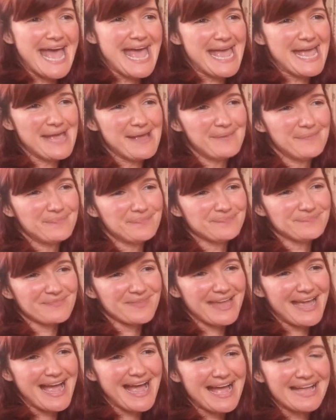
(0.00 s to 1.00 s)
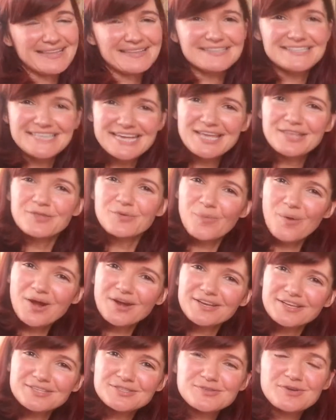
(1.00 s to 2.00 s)
Um, and yeah, the
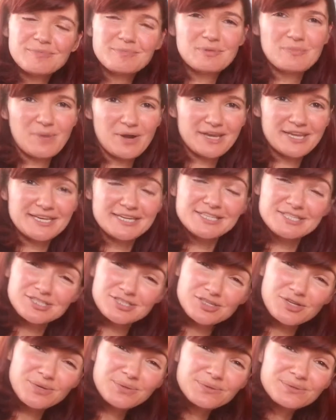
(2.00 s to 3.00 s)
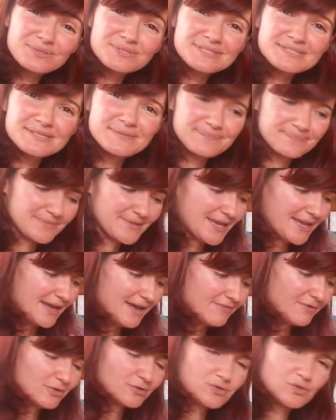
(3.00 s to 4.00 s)
work. So I've been working in schools,
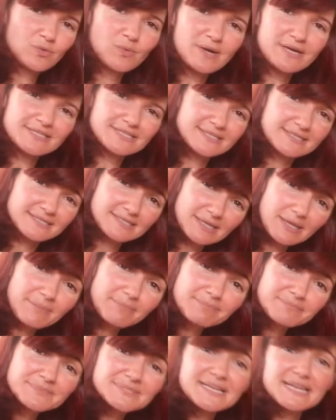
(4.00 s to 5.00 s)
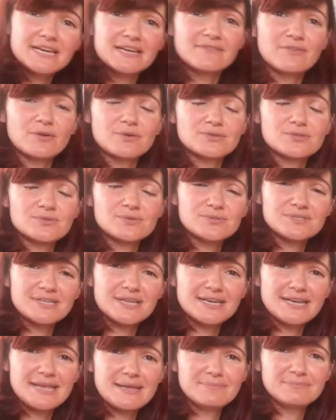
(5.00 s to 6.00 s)
I've also worked in slums, and I've also
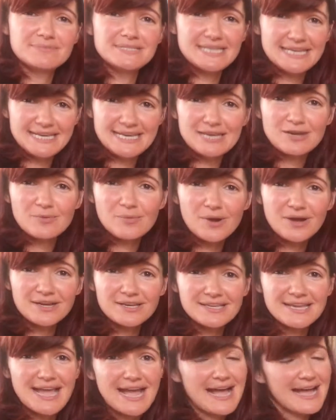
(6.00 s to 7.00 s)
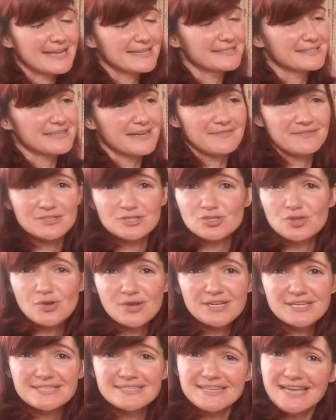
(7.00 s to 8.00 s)
done um, daycare work, and I've
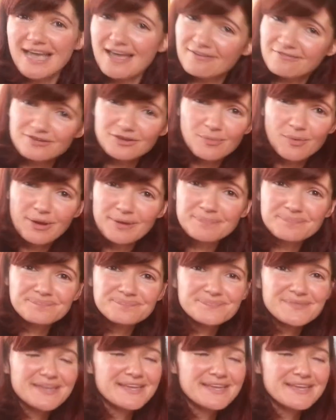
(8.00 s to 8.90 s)
enjoyed everyone.